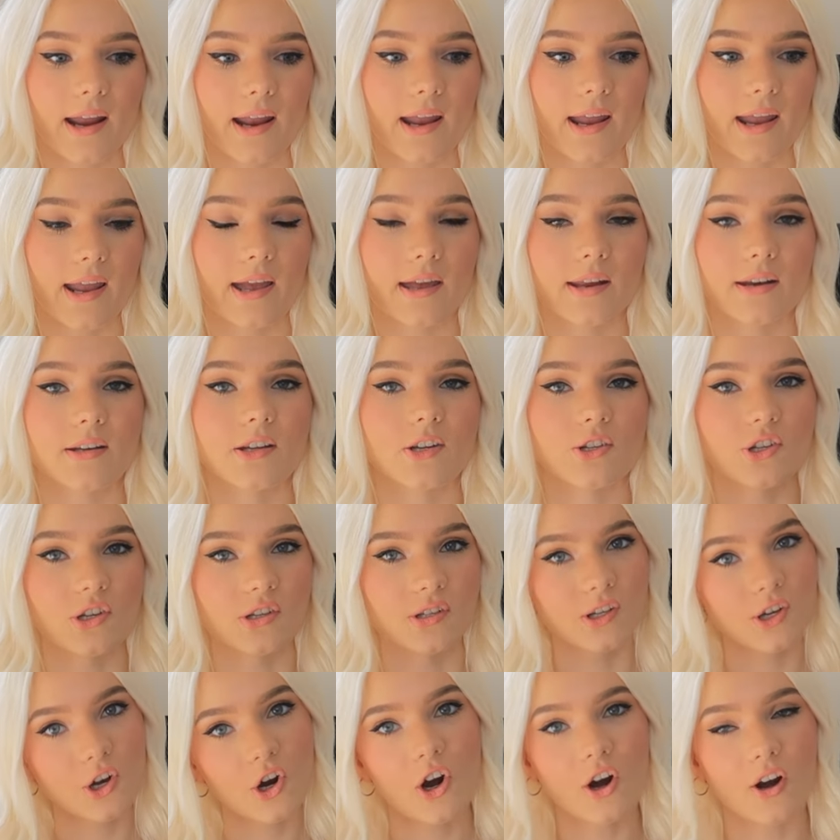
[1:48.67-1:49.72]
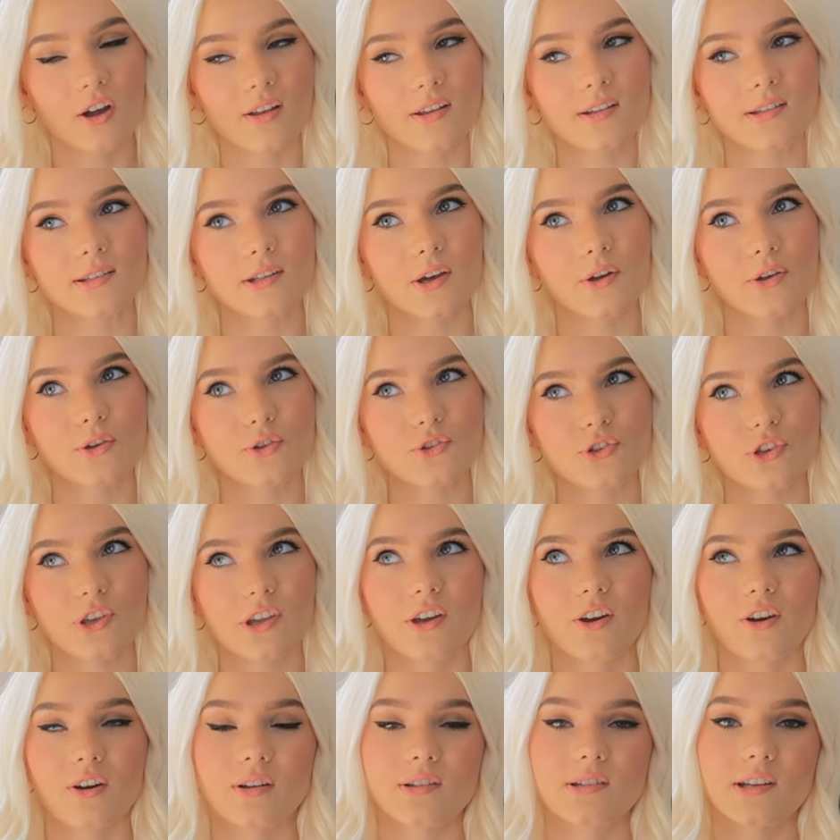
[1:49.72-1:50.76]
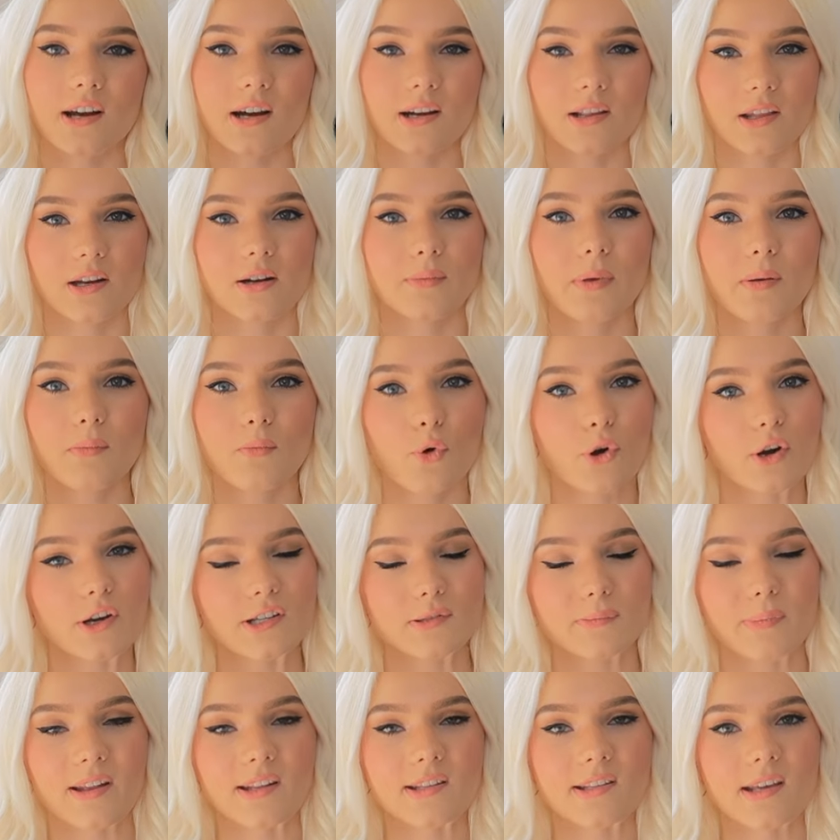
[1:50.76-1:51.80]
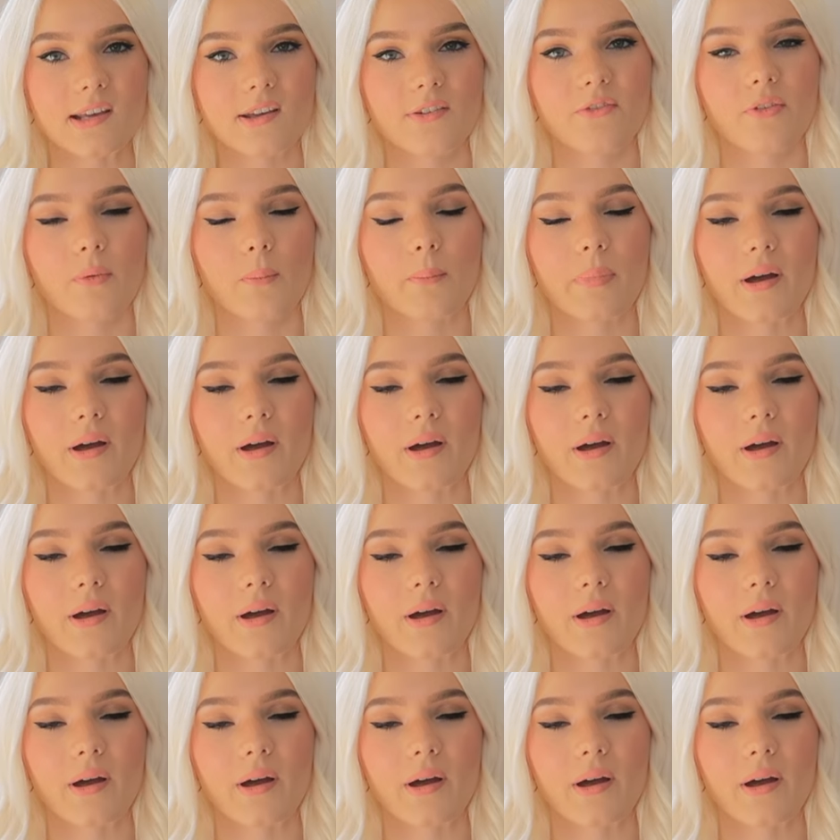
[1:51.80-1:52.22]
And she's a girl, so usually girls are a little bit more expensive,